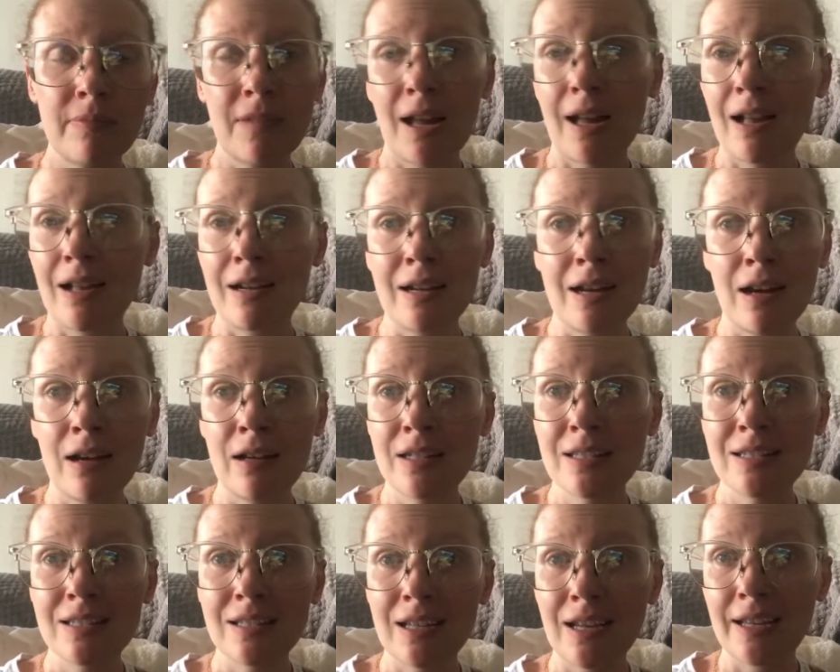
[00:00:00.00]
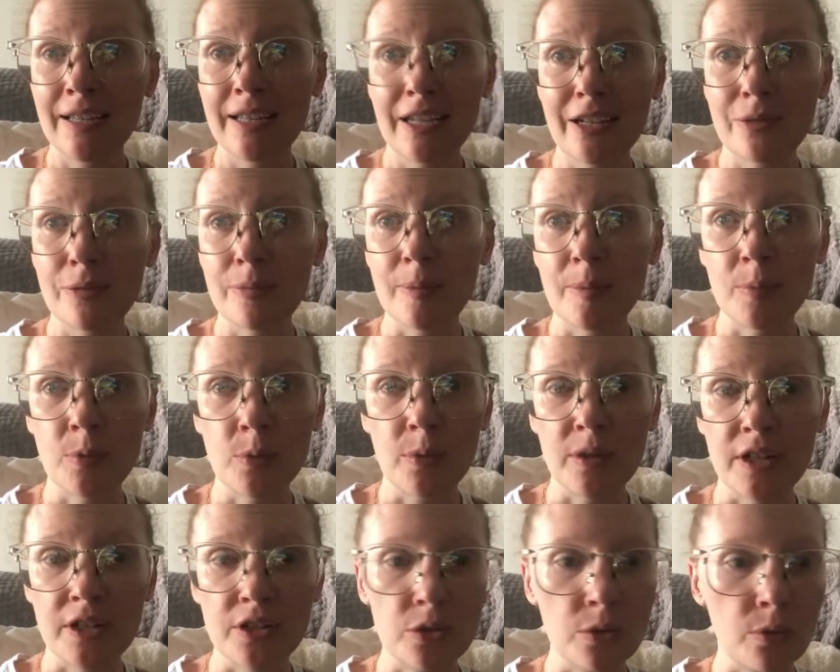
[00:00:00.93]
honestly, I can't remember what
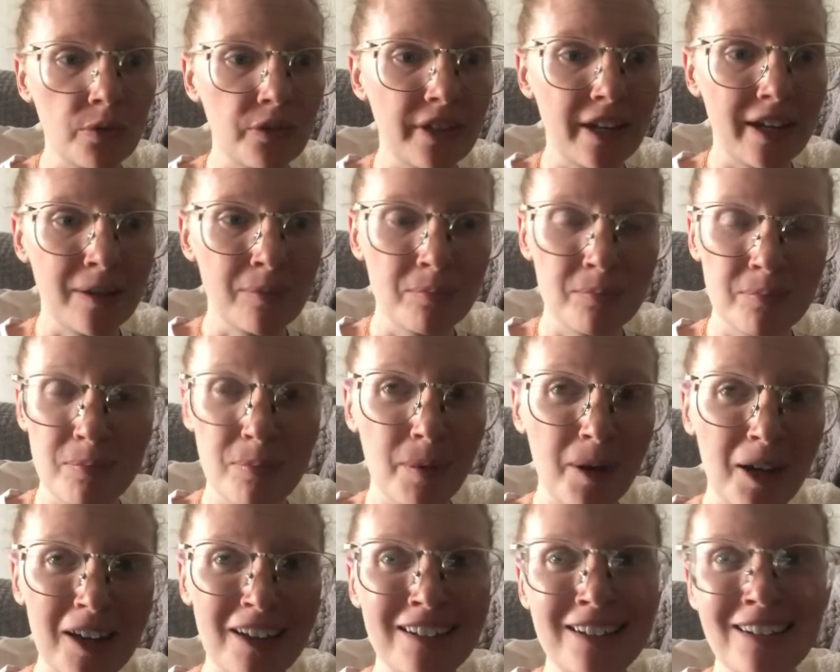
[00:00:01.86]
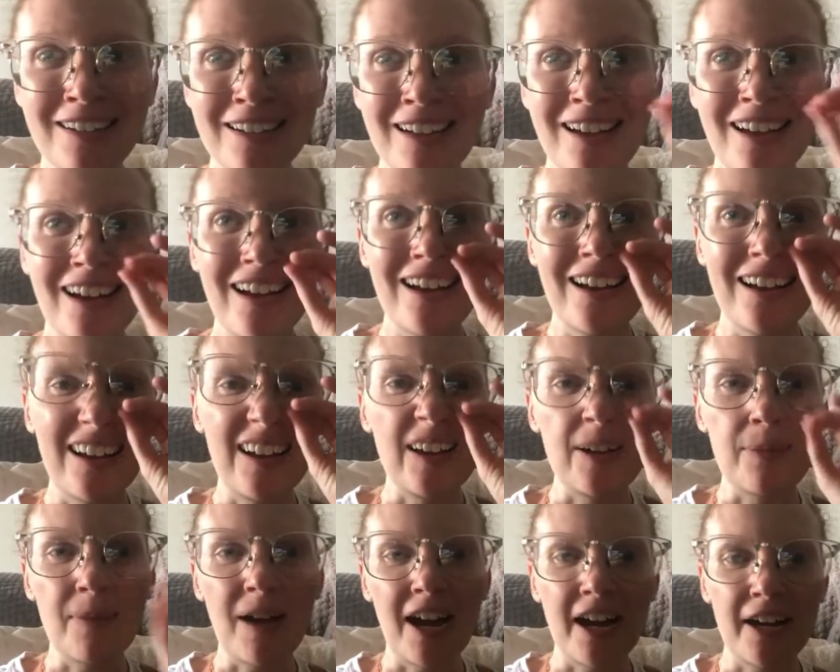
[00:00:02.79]
it told them, but
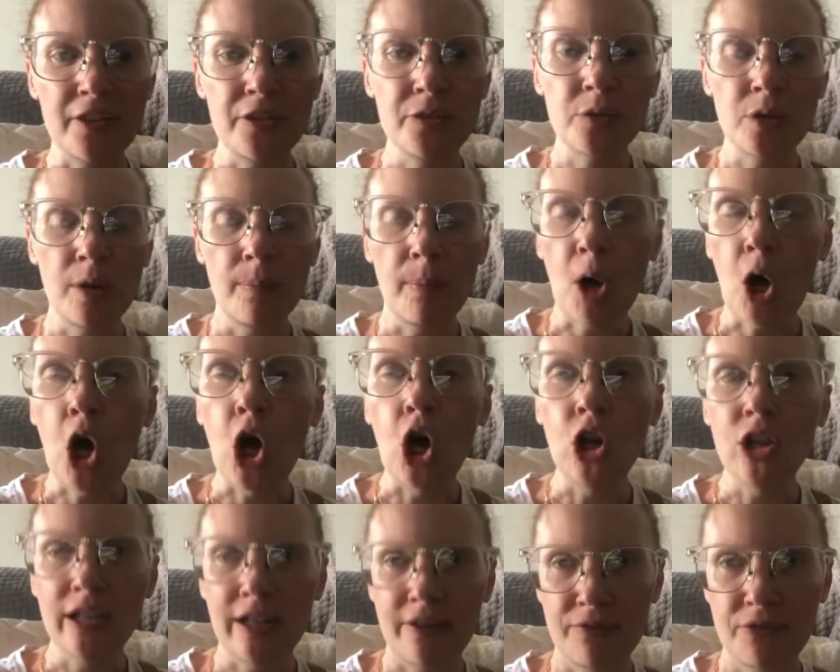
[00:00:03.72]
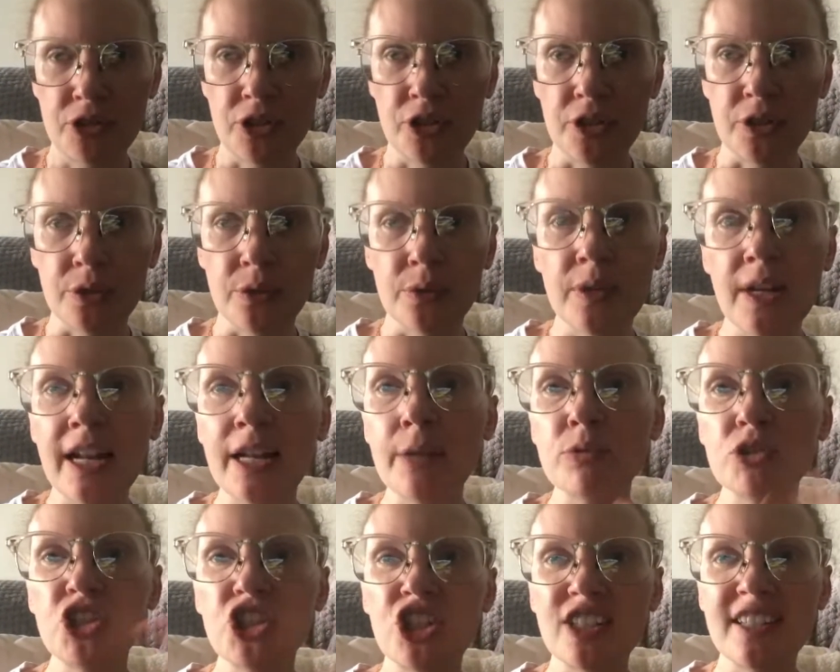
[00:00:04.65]
I threw up all afternoon, and it
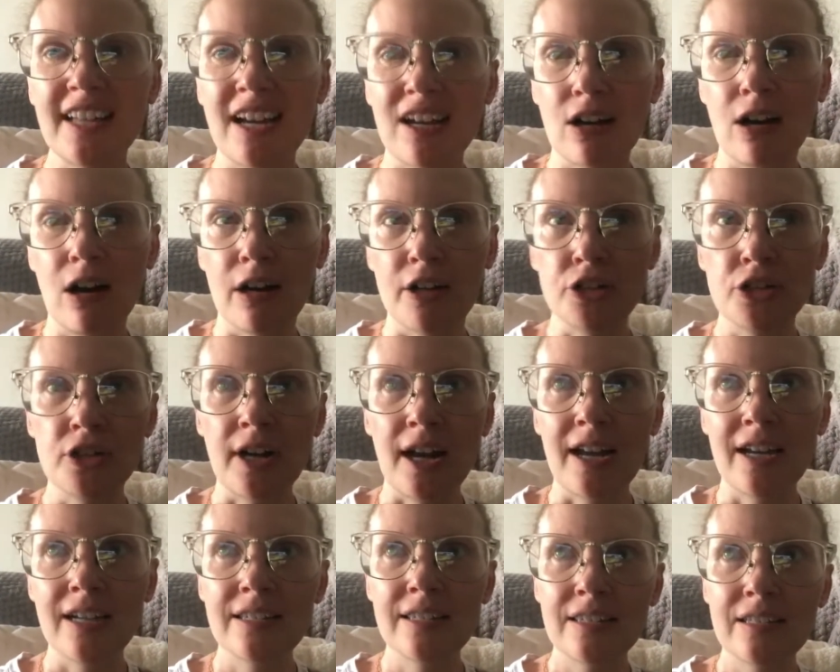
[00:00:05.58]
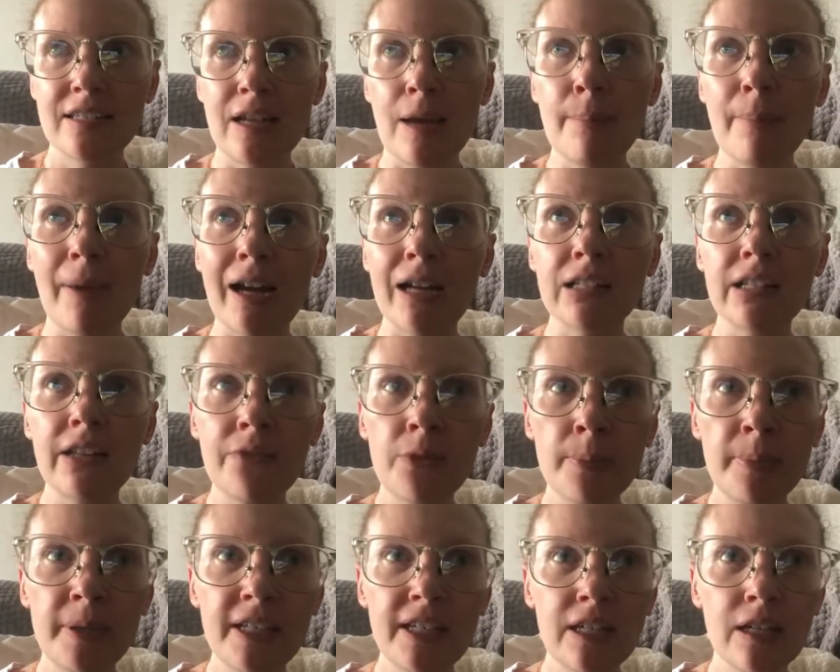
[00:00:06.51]
was just that contrast. And by 11
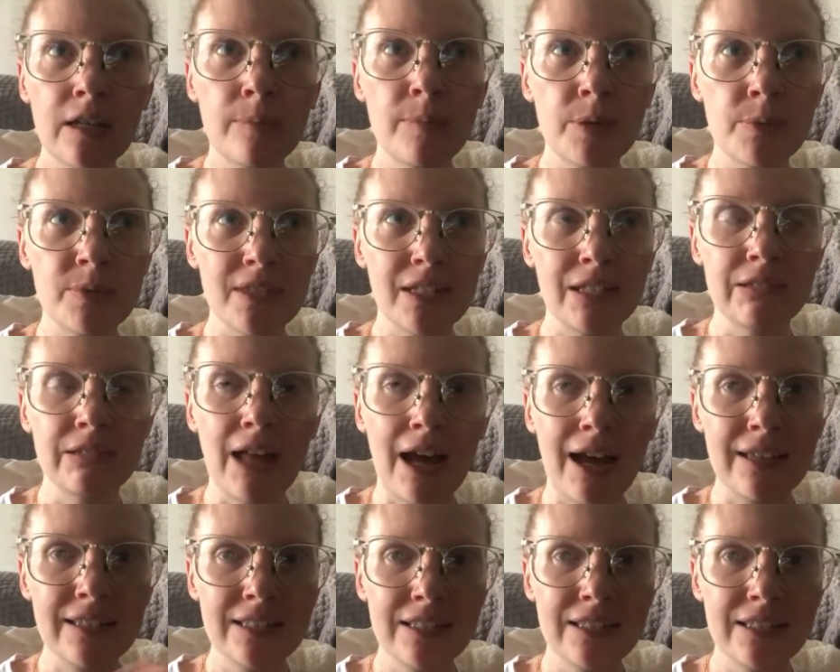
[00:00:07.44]
p.m., it was the last